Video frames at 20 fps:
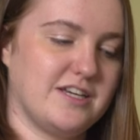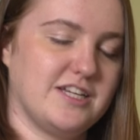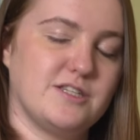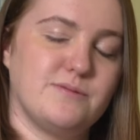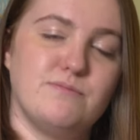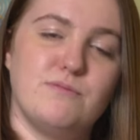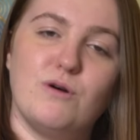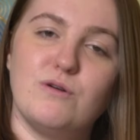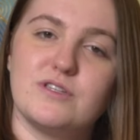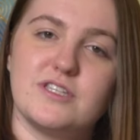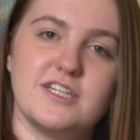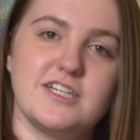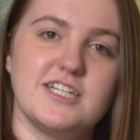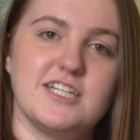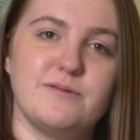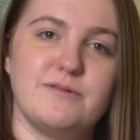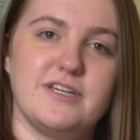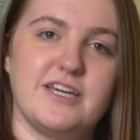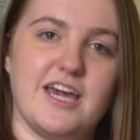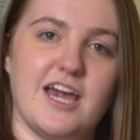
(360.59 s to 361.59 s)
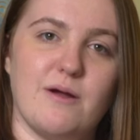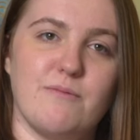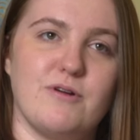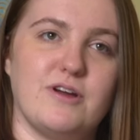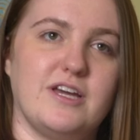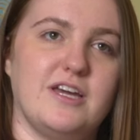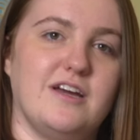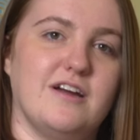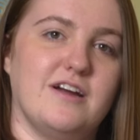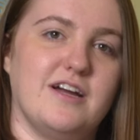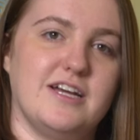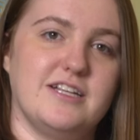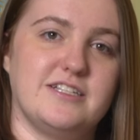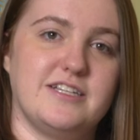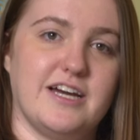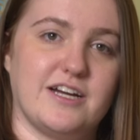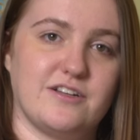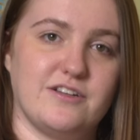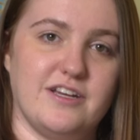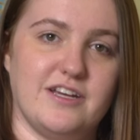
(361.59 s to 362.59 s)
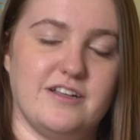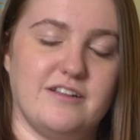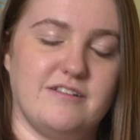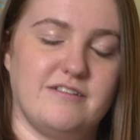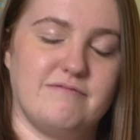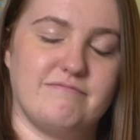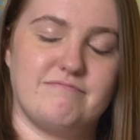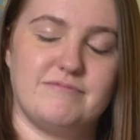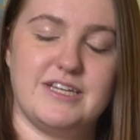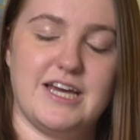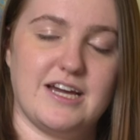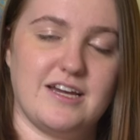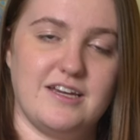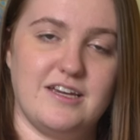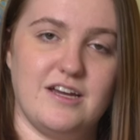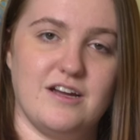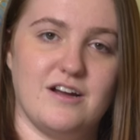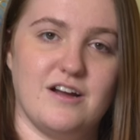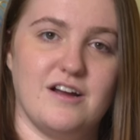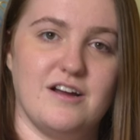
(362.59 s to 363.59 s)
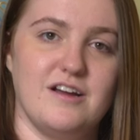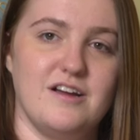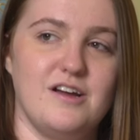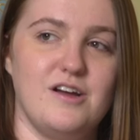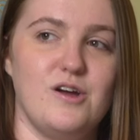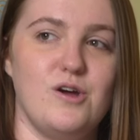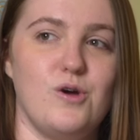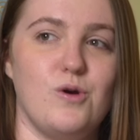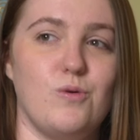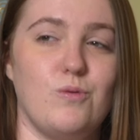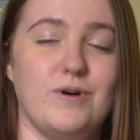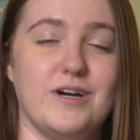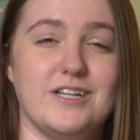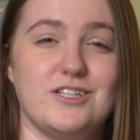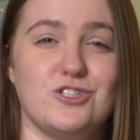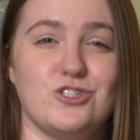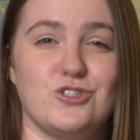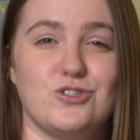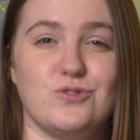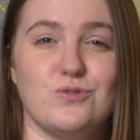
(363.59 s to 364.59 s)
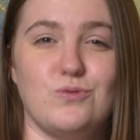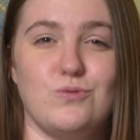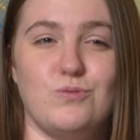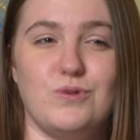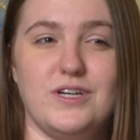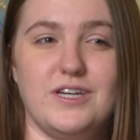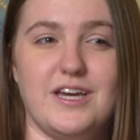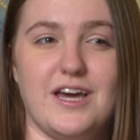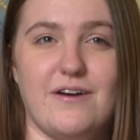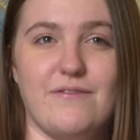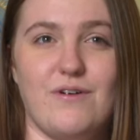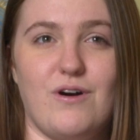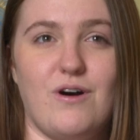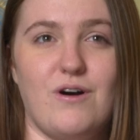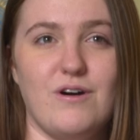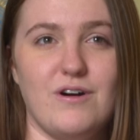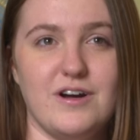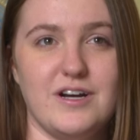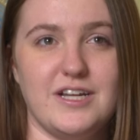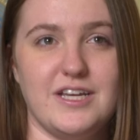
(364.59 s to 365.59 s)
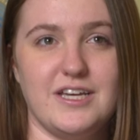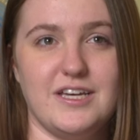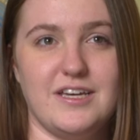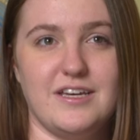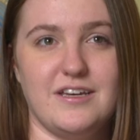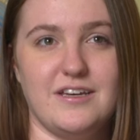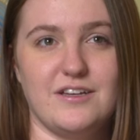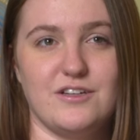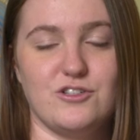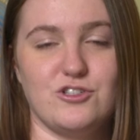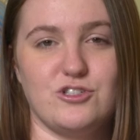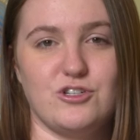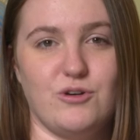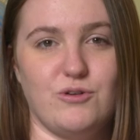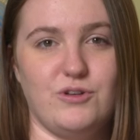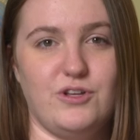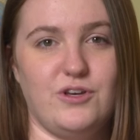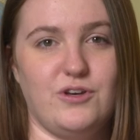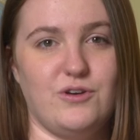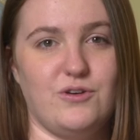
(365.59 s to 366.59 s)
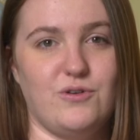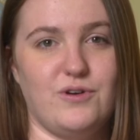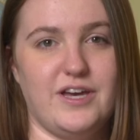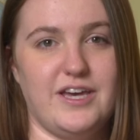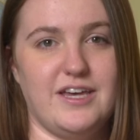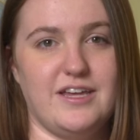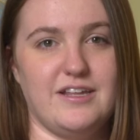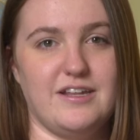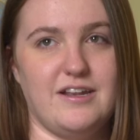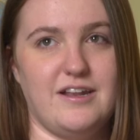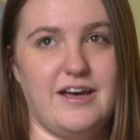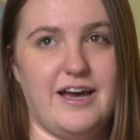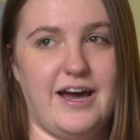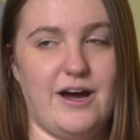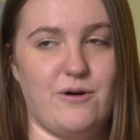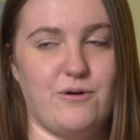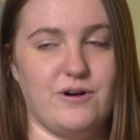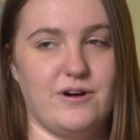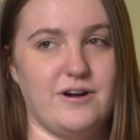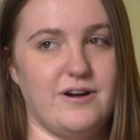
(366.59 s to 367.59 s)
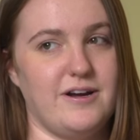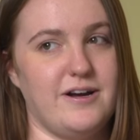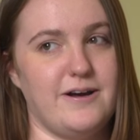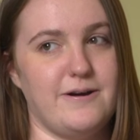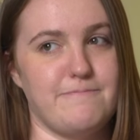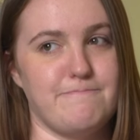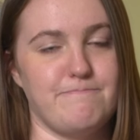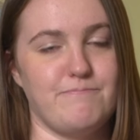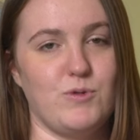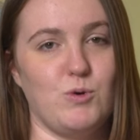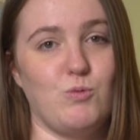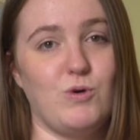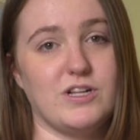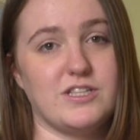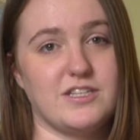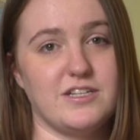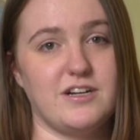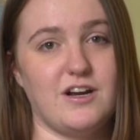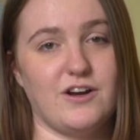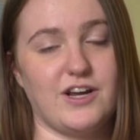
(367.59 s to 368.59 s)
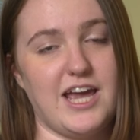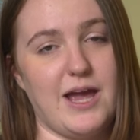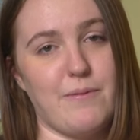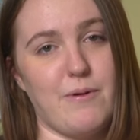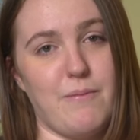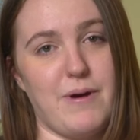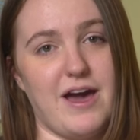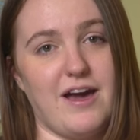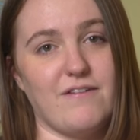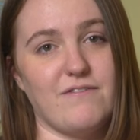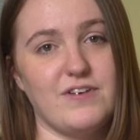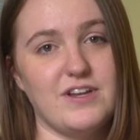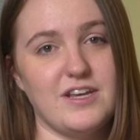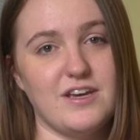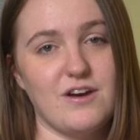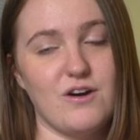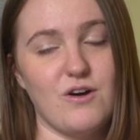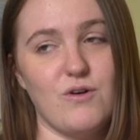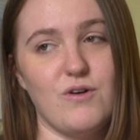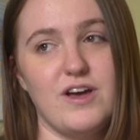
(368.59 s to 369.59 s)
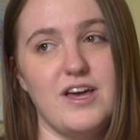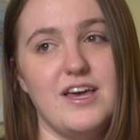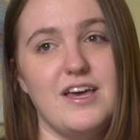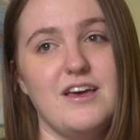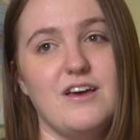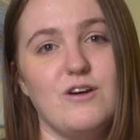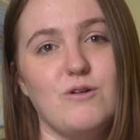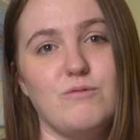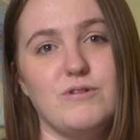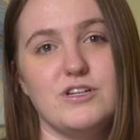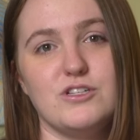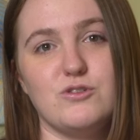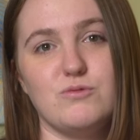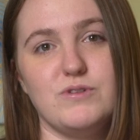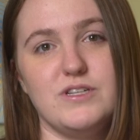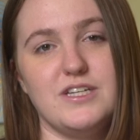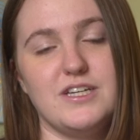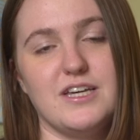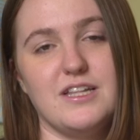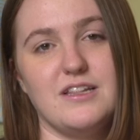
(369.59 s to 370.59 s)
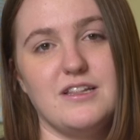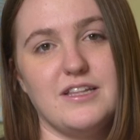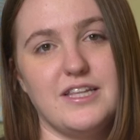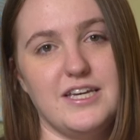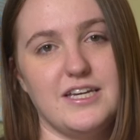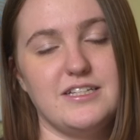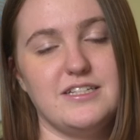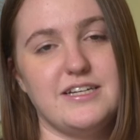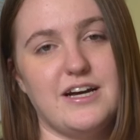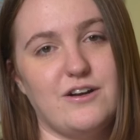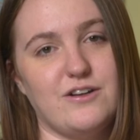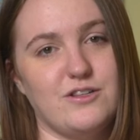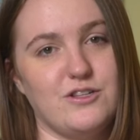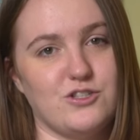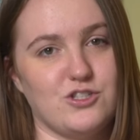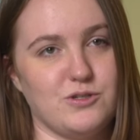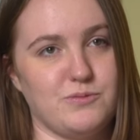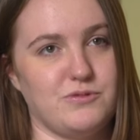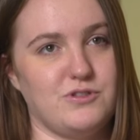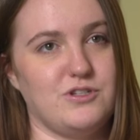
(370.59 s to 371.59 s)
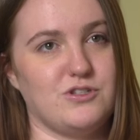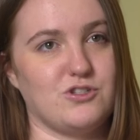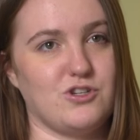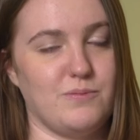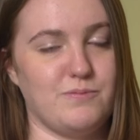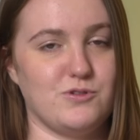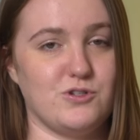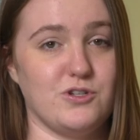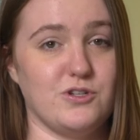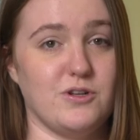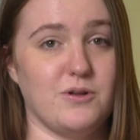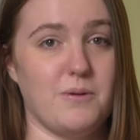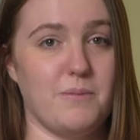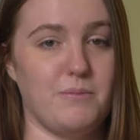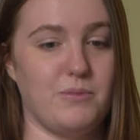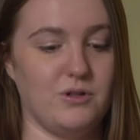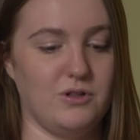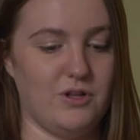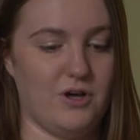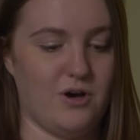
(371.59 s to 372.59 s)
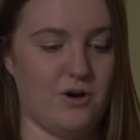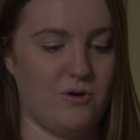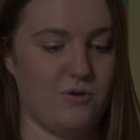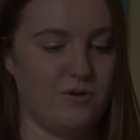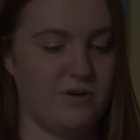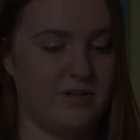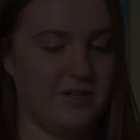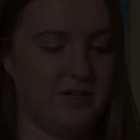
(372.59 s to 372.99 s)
It's mostly going to be camera gear and tech gear, which we have already shown you in our what's in our camera bag video, which we can link down in the description below.